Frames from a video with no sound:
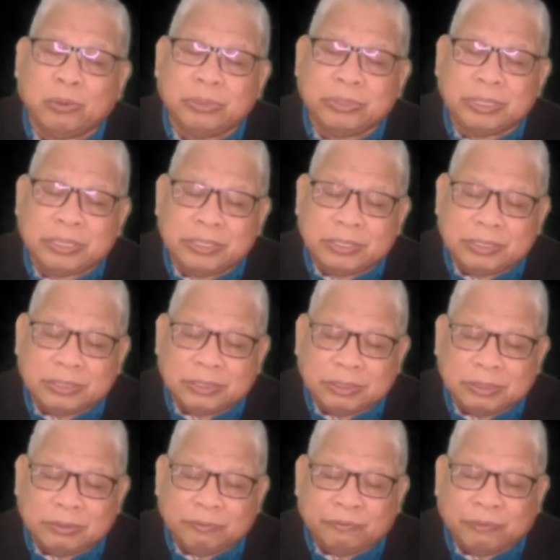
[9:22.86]

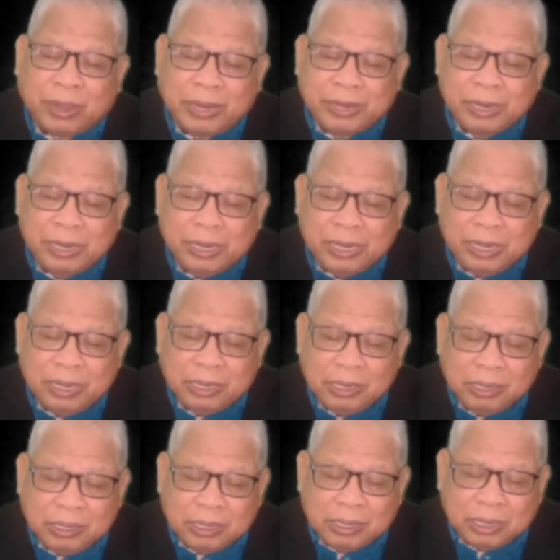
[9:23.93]
Moses
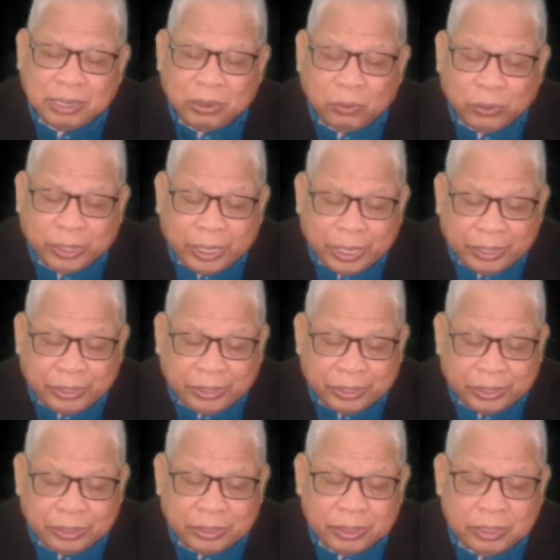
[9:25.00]
finally
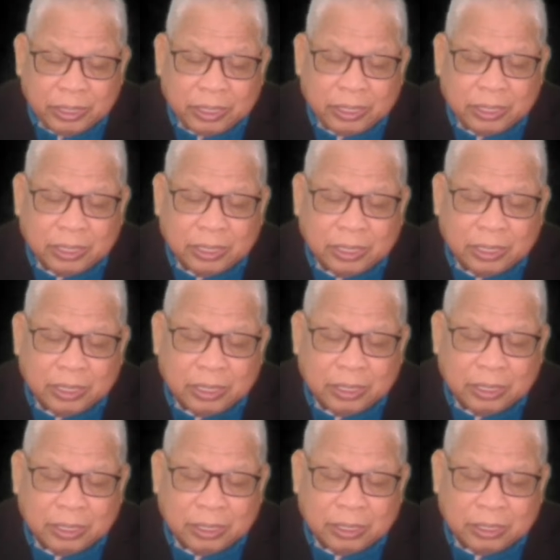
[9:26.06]
located
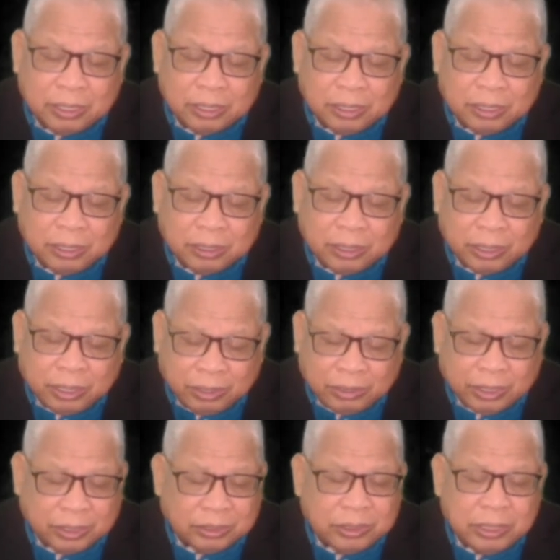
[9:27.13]

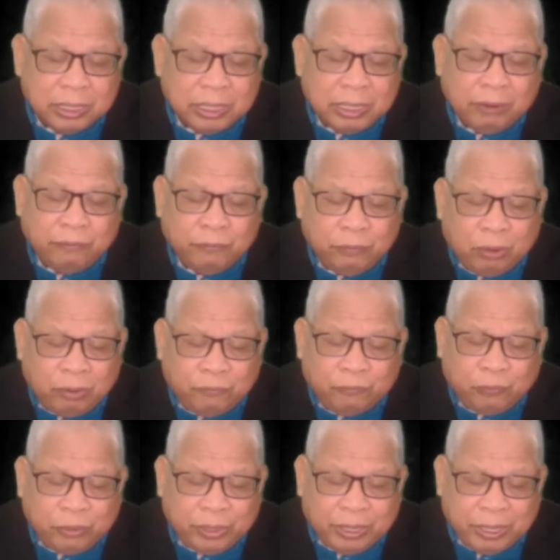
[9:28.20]
Khidir? If
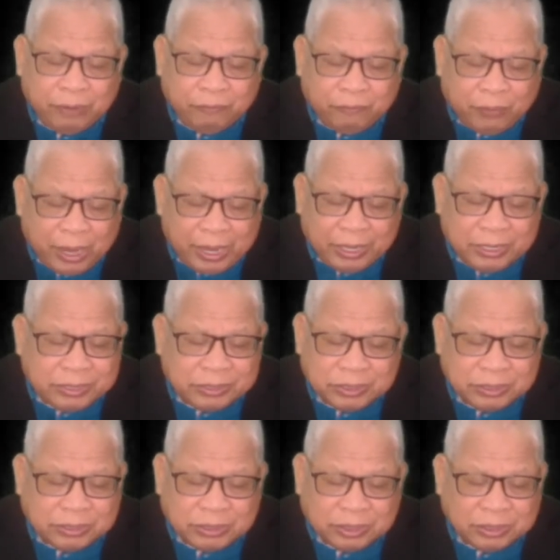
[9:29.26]
not for
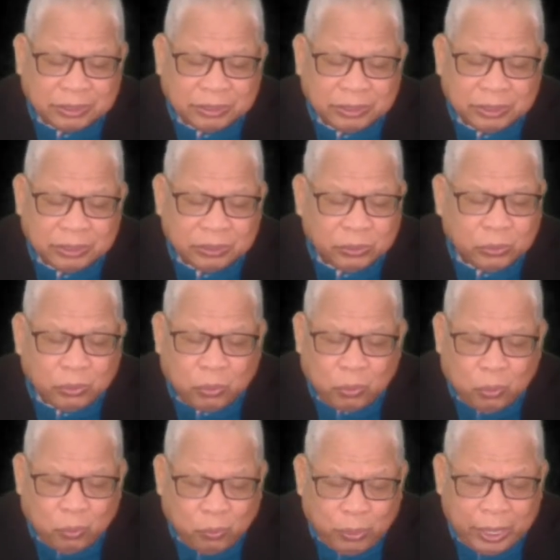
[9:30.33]
divine assistance,
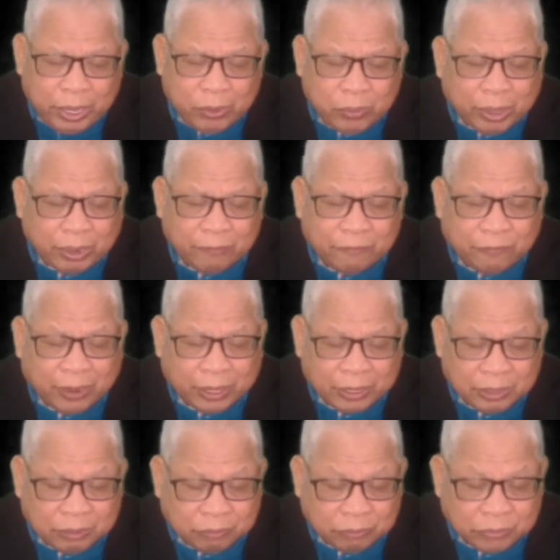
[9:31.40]
no way you can
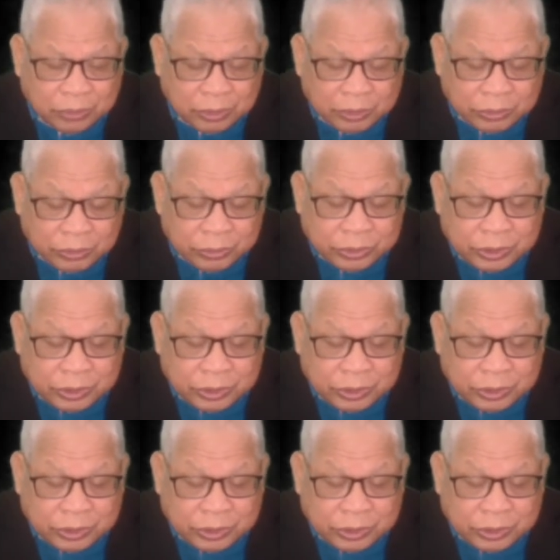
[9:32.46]
find him.